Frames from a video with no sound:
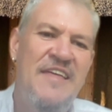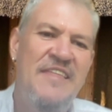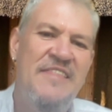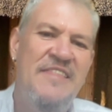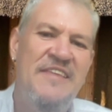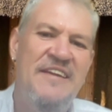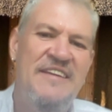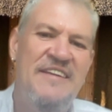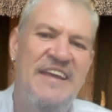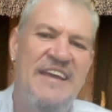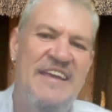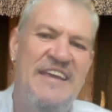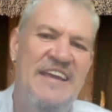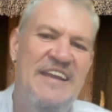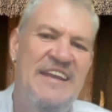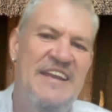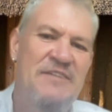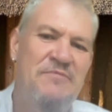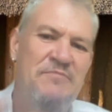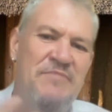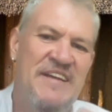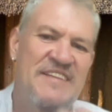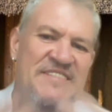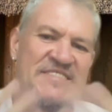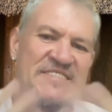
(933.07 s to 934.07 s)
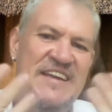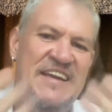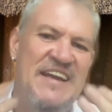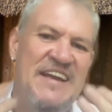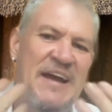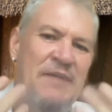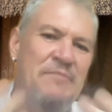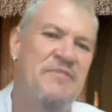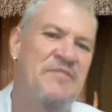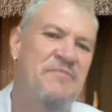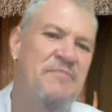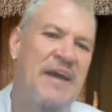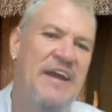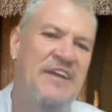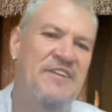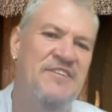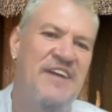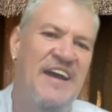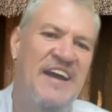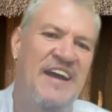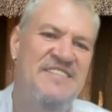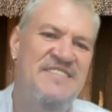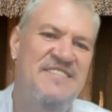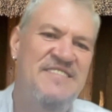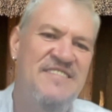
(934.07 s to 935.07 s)
that a healing blessing comes back to
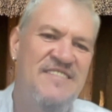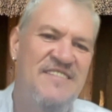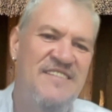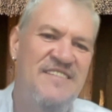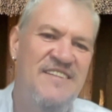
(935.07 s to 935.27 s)
us